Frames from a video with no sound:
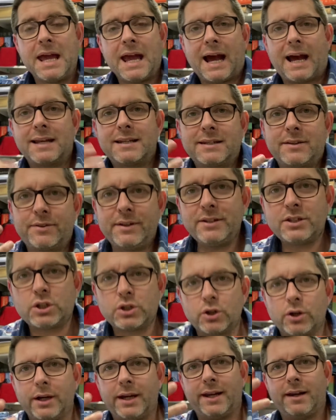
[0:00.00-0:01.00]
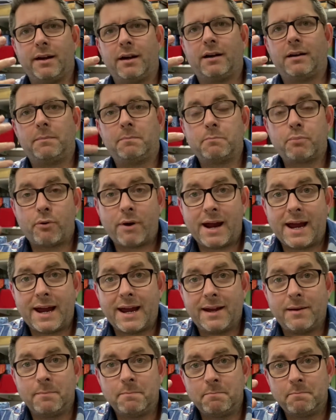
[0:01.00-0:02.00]
And this year in our
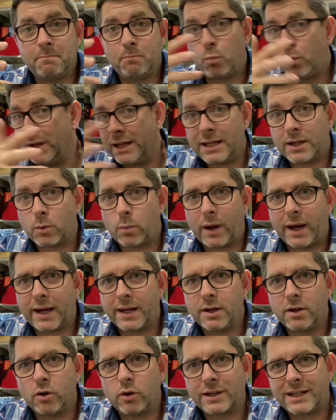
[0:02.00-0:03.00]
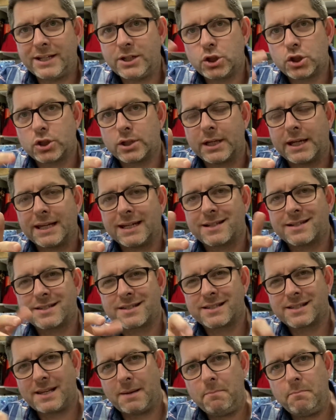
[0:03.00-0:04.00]
prayer week, we're going to look each day at
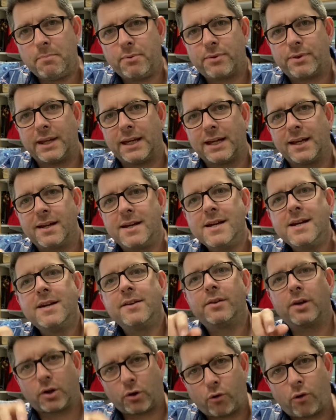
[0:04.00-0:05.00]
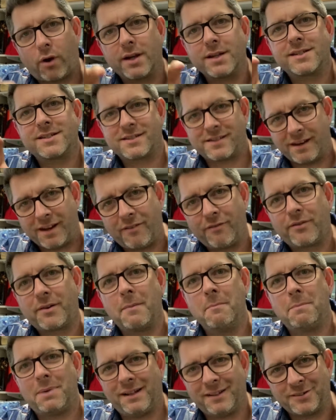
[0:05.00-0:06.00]
something that Christ's love
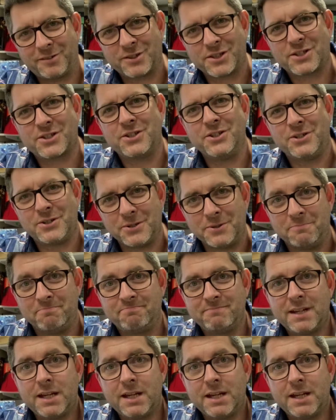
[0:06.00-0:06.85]
compels us to do.